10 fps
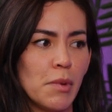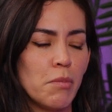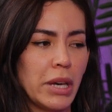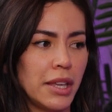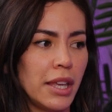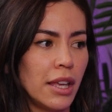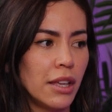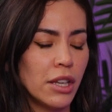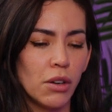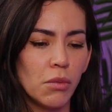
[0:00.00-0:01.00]
But he,
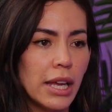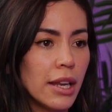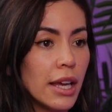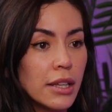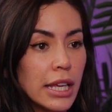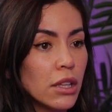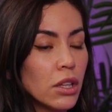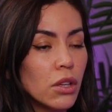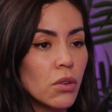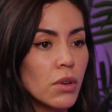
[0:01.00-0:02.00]
you know, and like
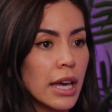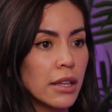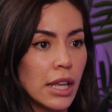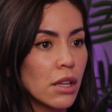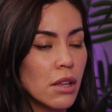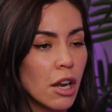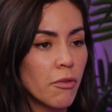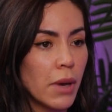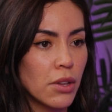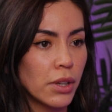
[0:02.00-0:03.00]
you and like a lot
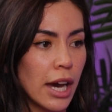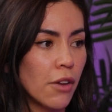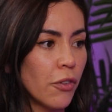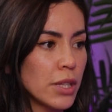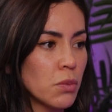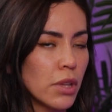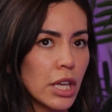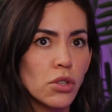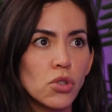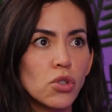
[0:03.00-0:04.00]
of my other guy friends were
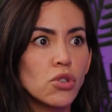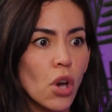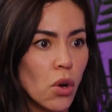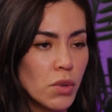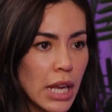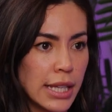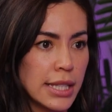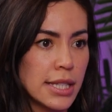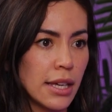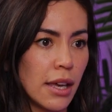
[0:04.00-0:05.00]
like so nice to